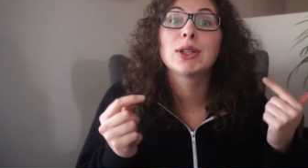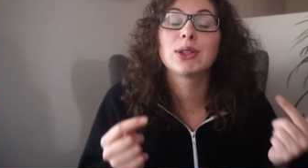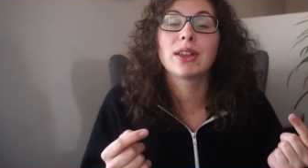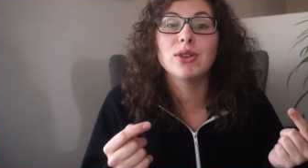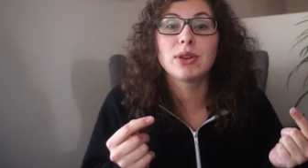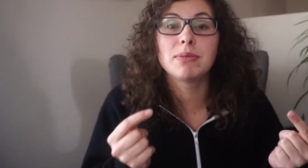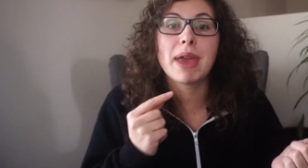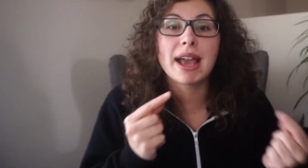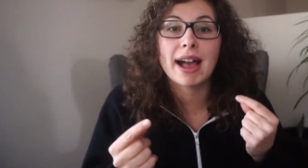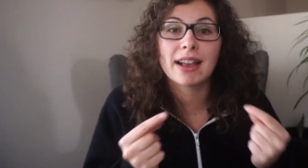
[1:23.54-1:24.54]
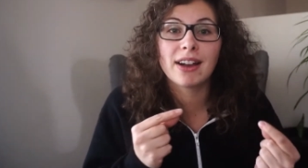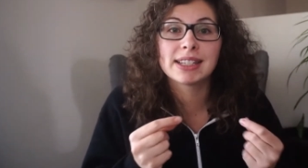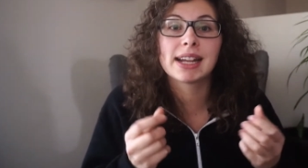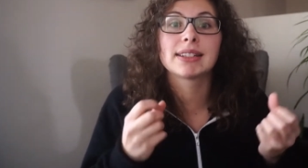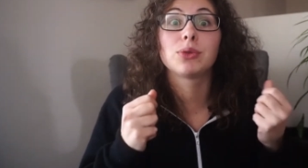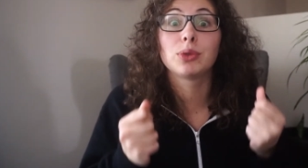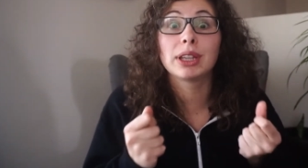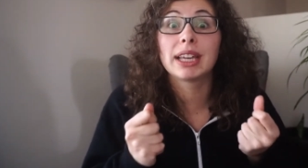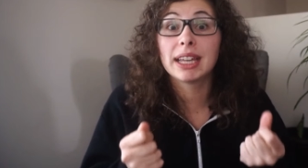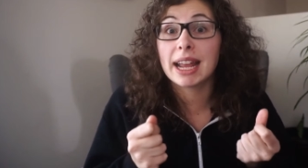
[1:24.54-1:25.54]
so that you can make eye contact and
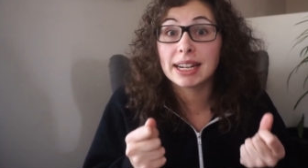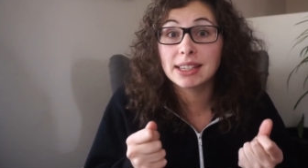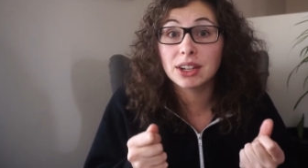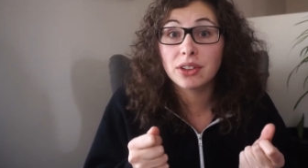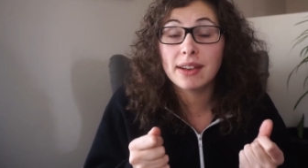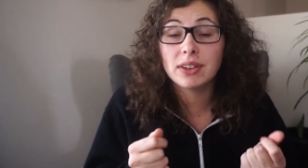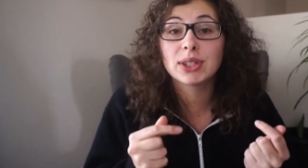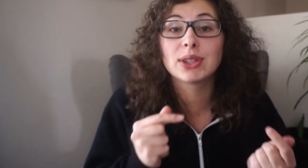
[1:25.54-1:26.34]
really connect to their level,